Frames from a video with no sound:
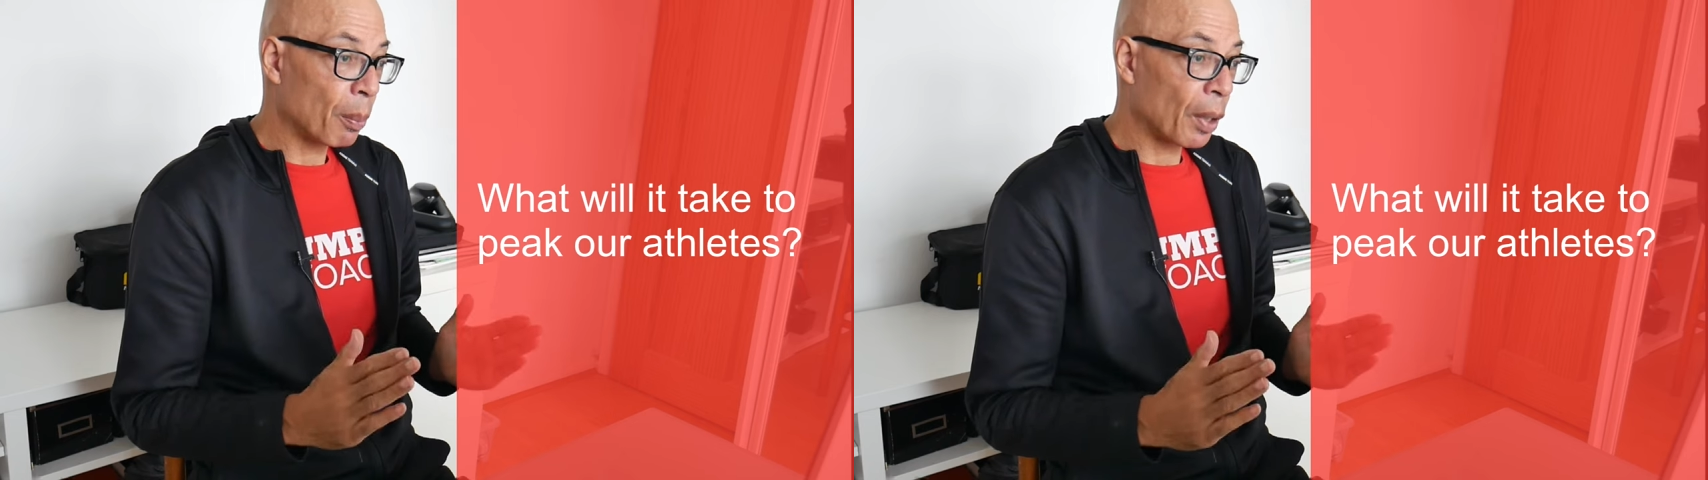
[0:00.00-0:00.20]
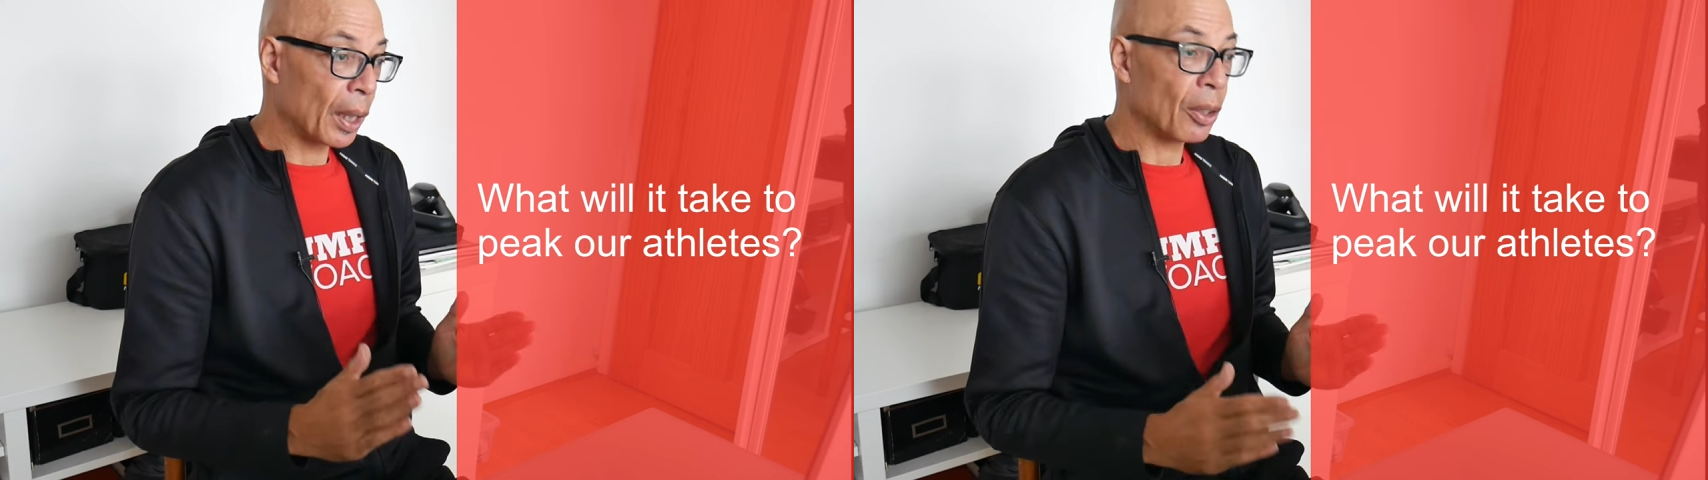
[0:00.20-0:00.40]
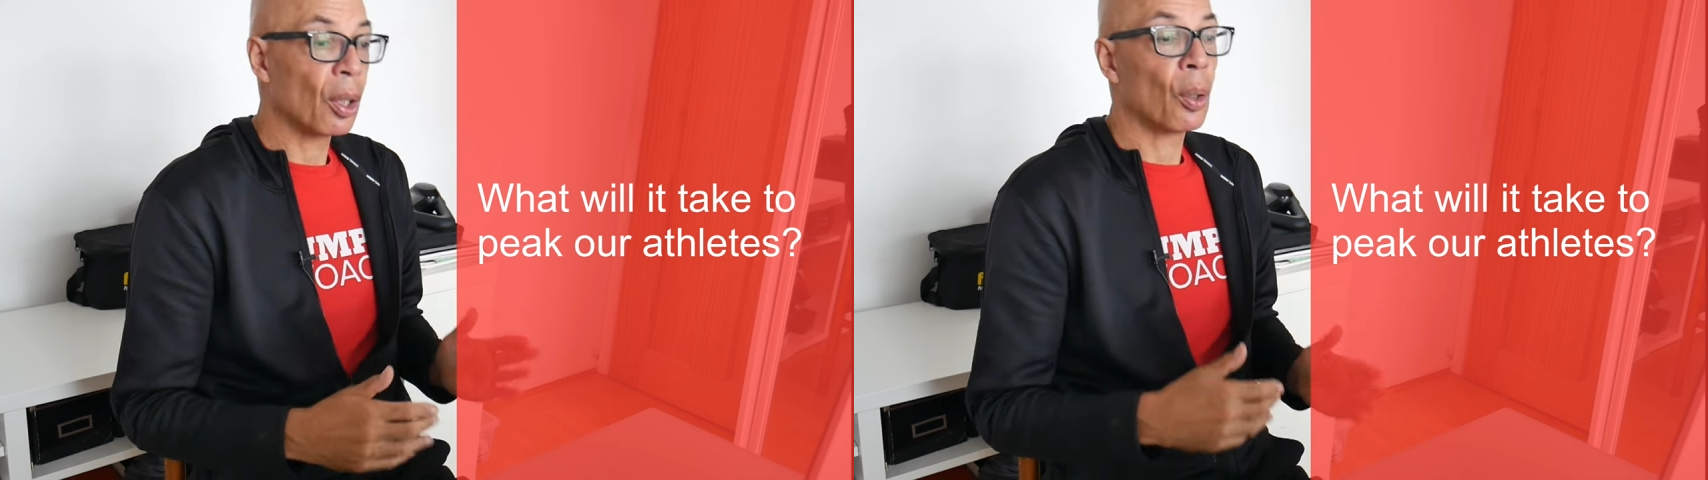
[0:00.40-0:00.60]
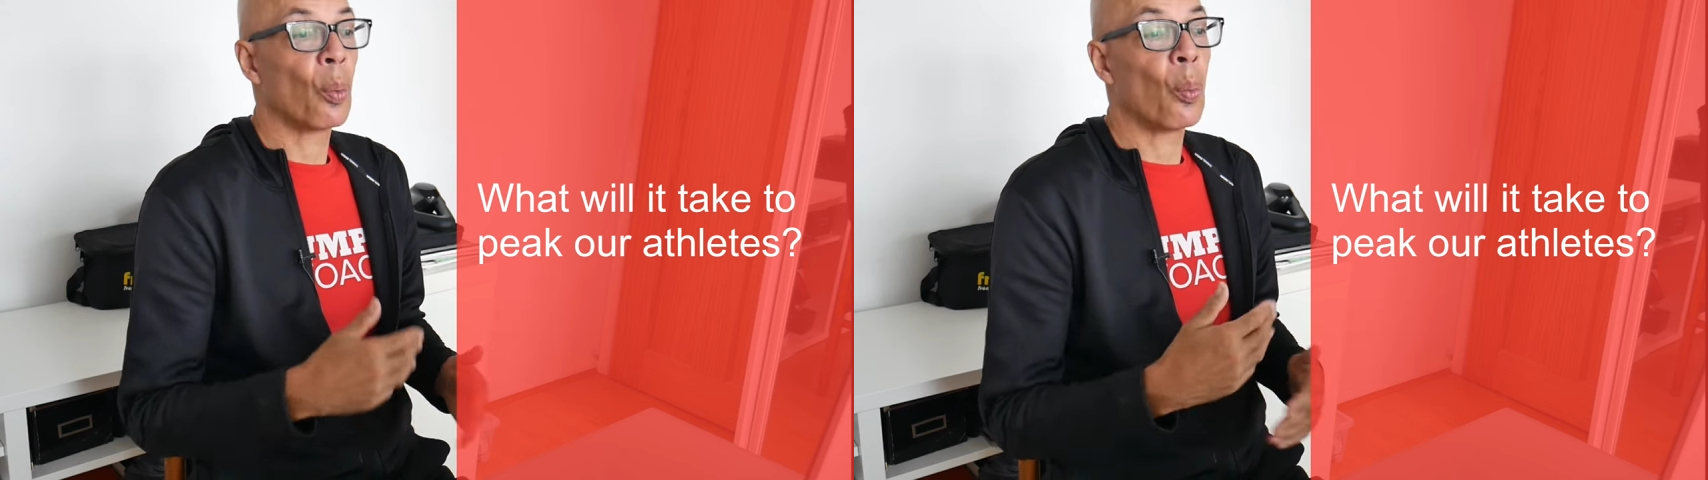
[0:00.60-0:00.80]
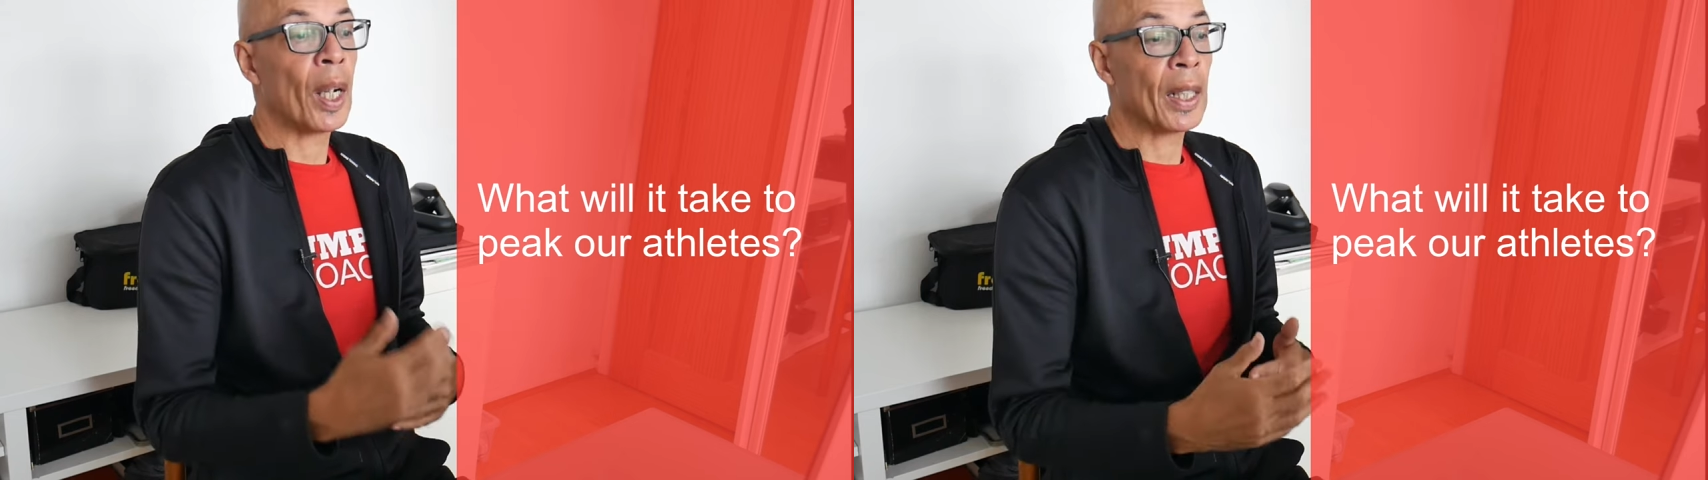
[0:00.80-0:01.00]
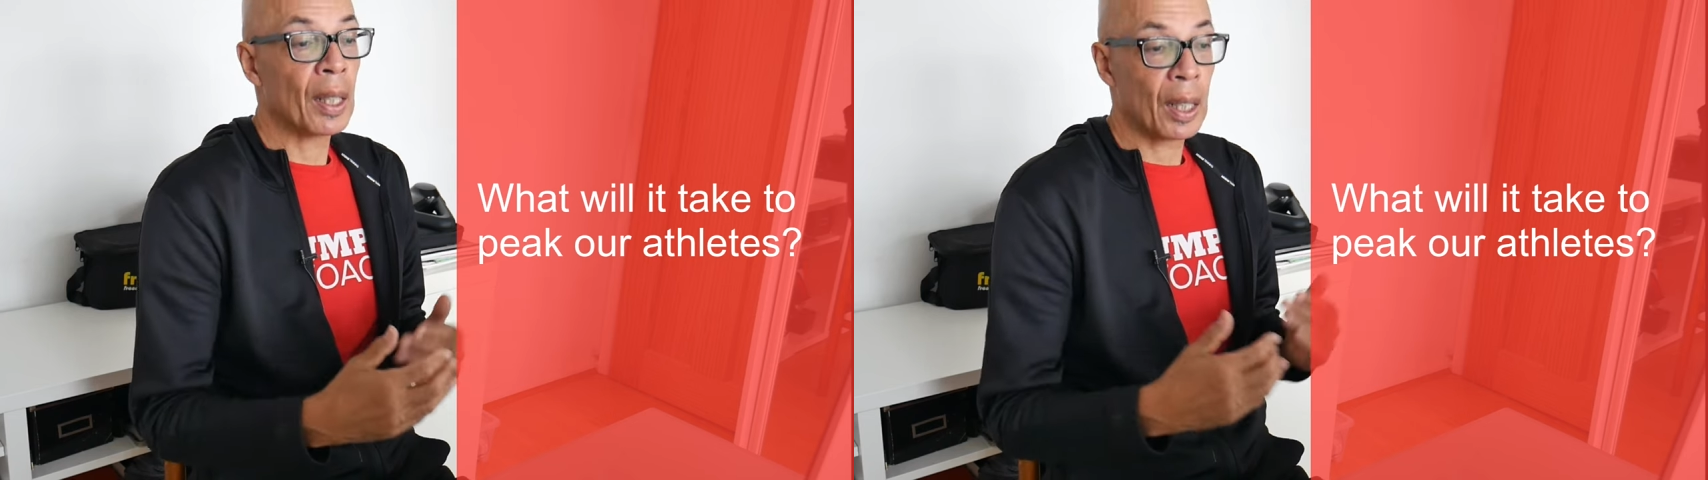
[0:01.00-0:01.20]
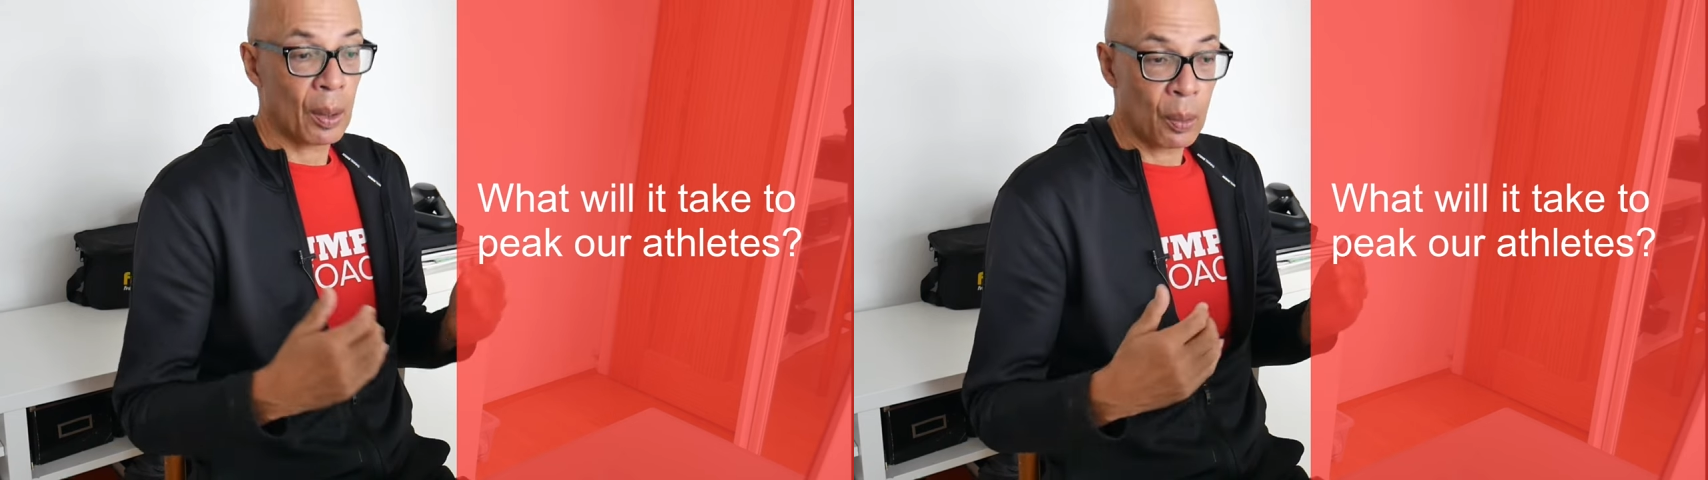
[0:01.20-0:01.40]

mind when